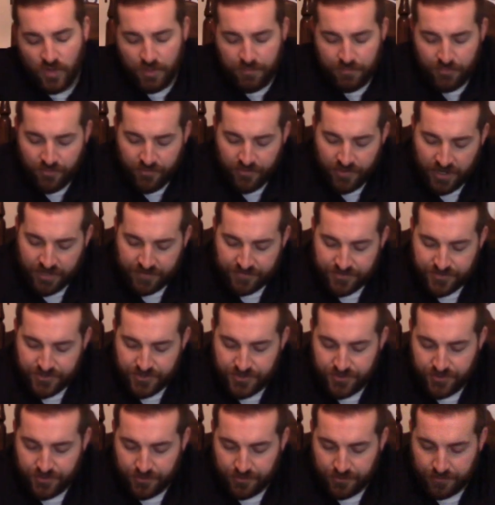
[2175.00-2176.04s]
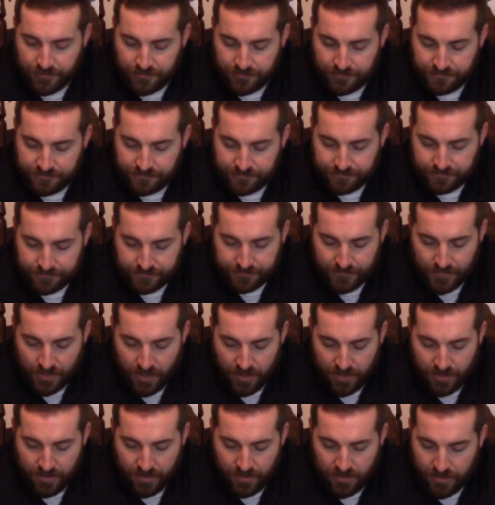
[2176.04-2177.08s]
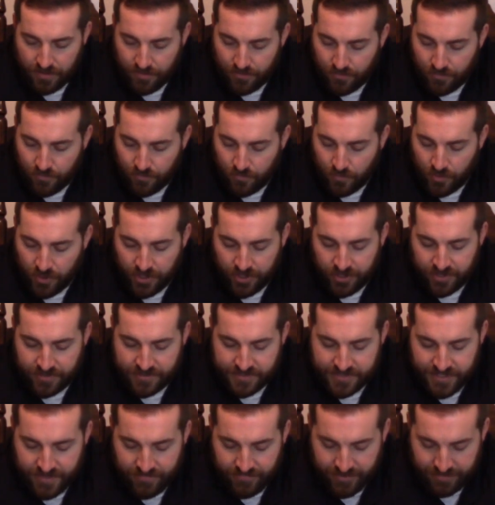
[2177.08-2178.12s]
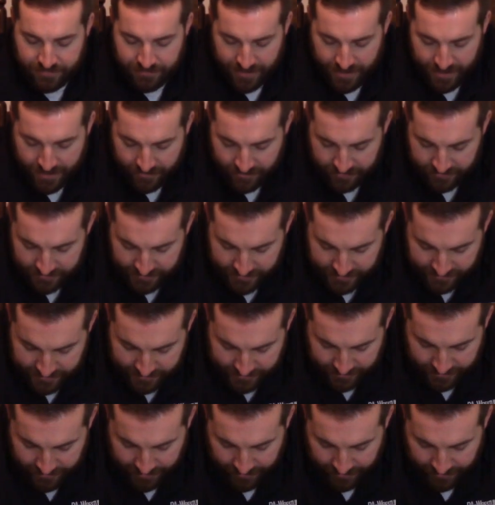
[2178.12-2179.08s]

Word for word: Moving on to 170 pounds.